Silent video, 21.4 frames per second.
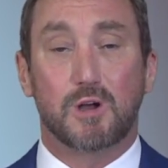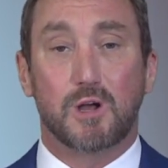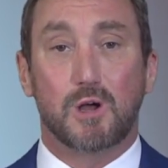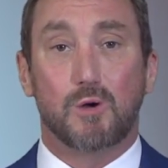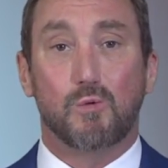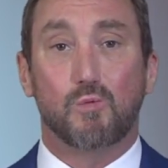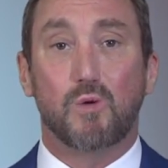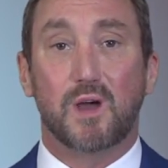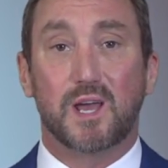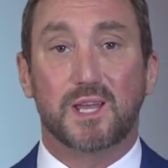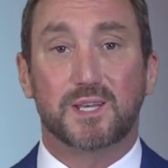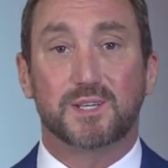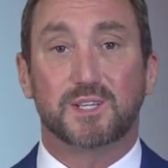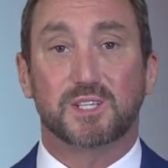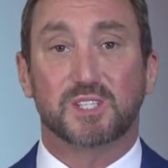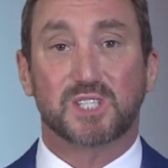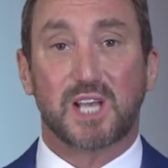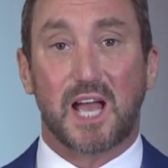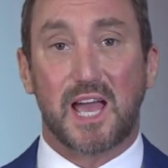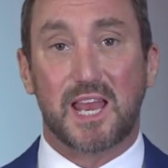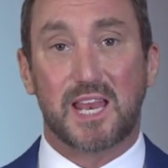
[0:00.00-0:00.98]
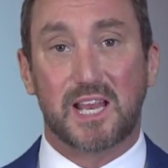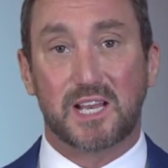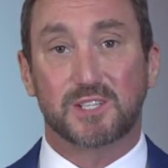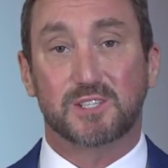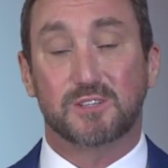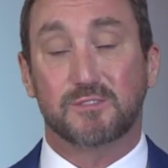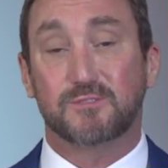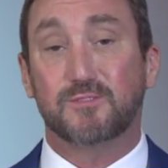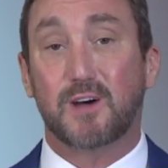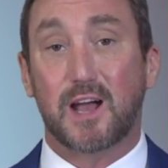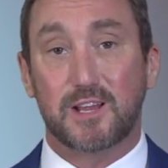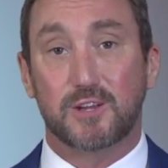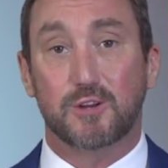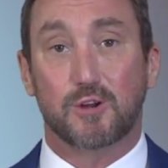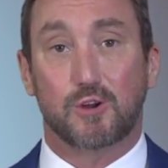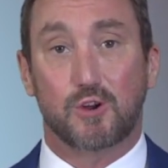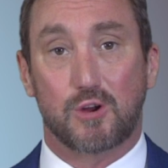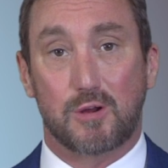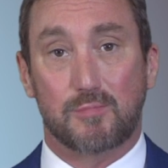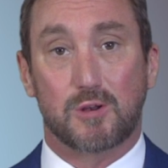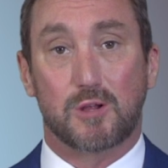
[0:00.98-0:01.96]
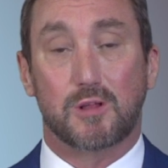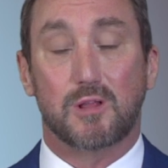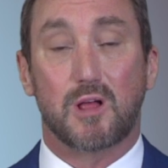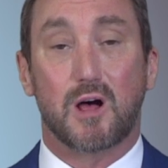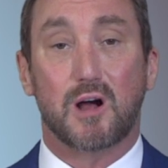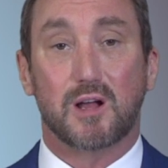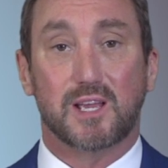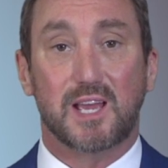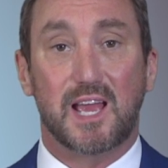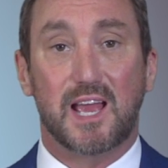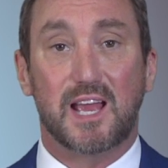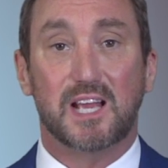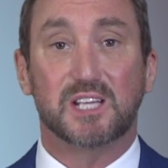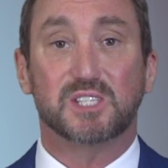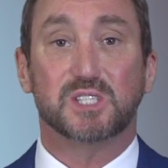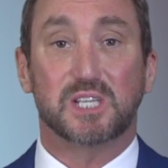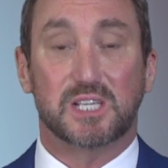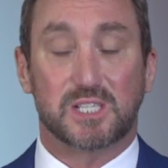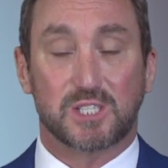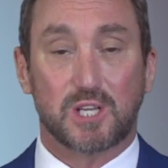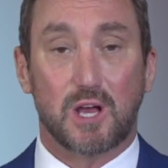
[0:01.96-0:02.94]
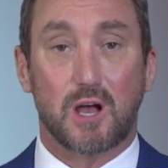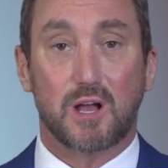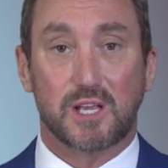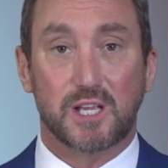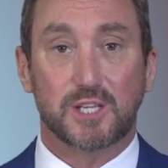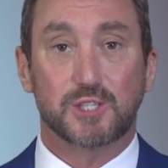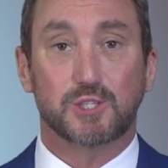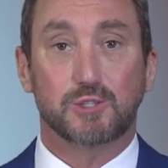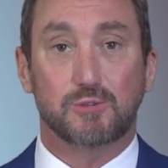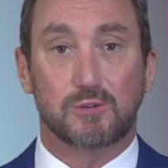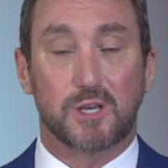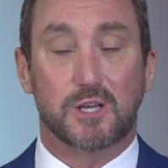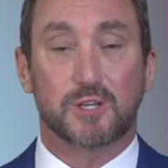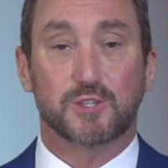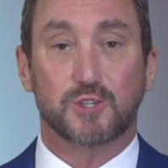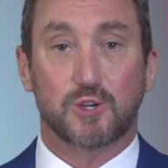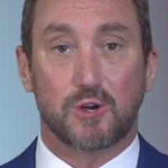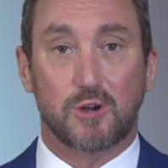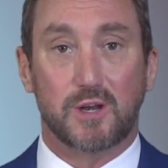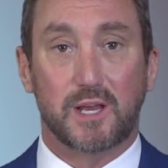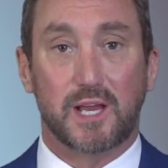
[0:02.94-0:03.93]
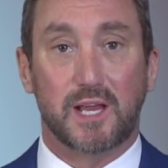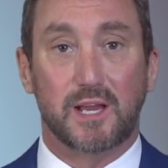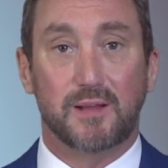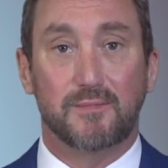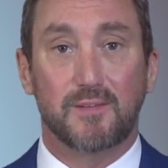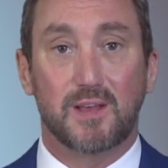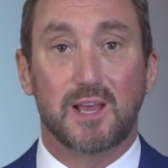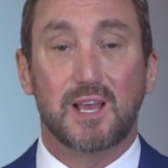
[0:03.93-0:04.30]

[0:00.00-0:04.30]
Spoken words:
when deciding to fight your criminal law case and talking to an attorney